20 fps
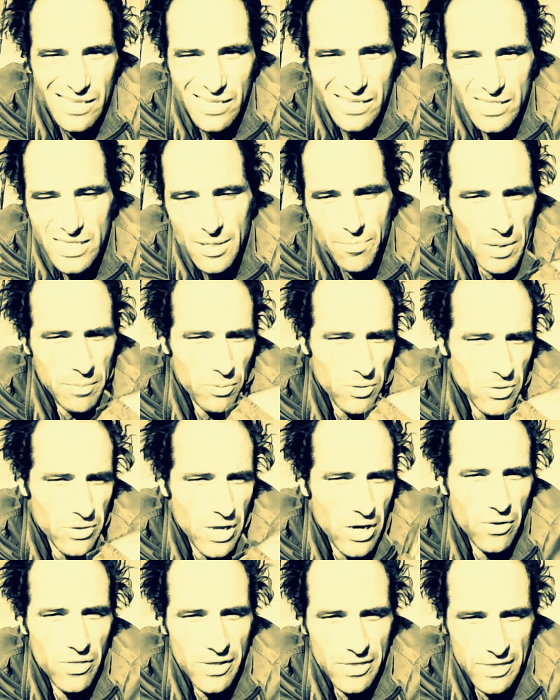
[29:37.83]
See, people
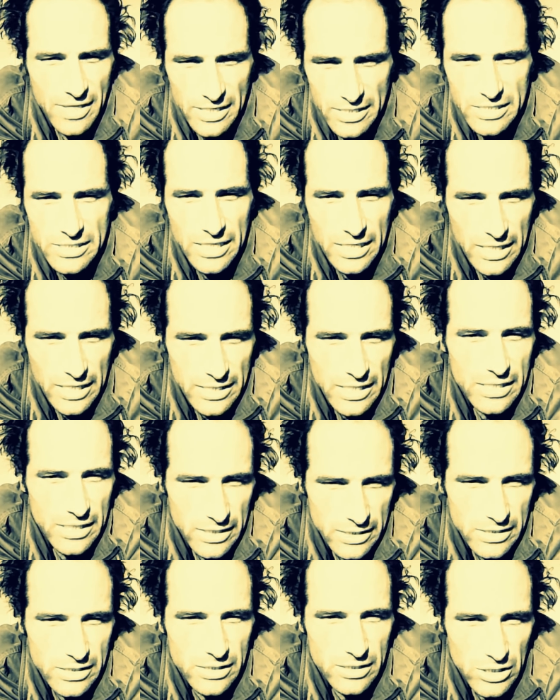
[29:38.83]
know that this is
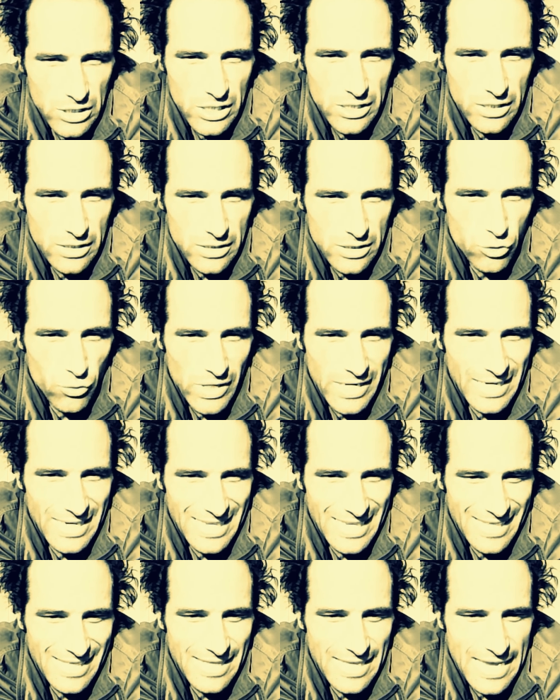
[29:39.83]
a
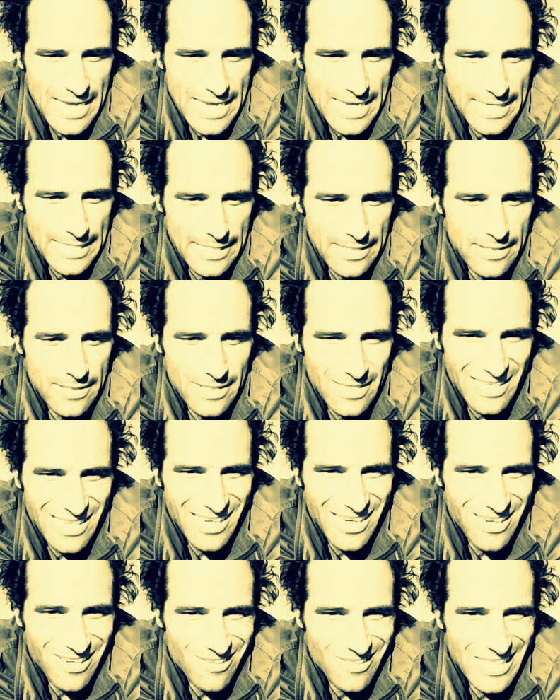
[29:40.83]
trending thing.
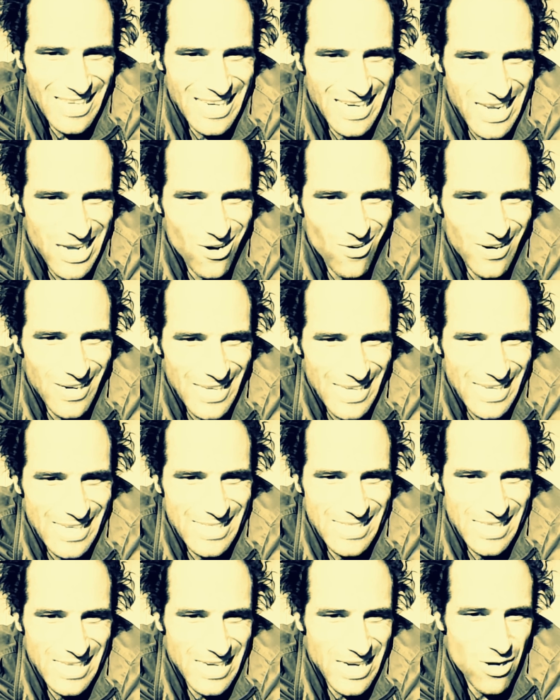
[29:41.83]
They know it
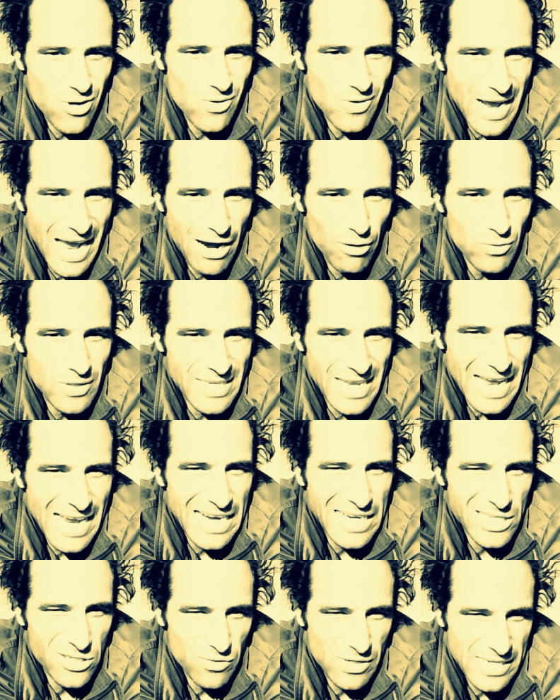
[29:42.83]
is. They know how
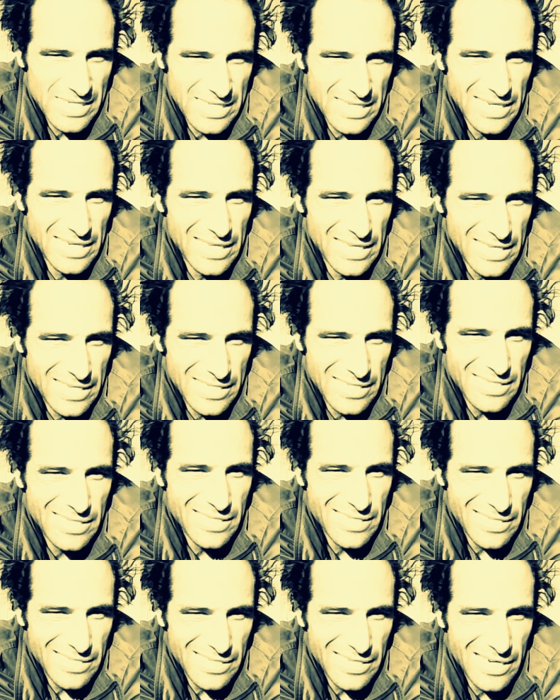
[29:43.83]
dangerous it
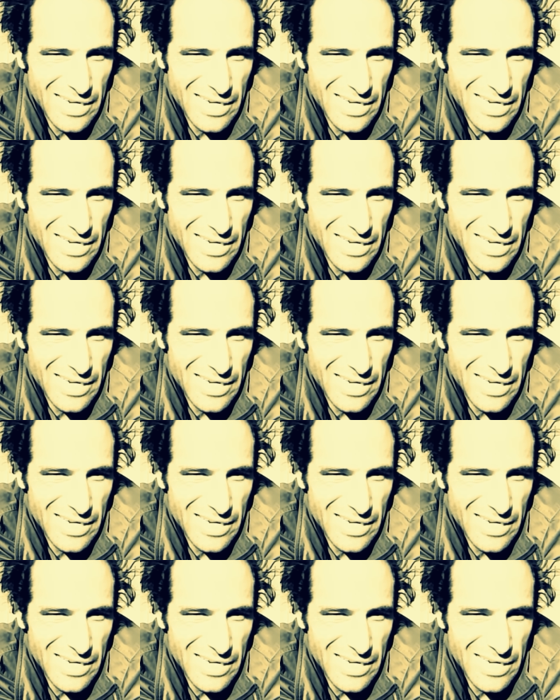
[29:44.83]
is.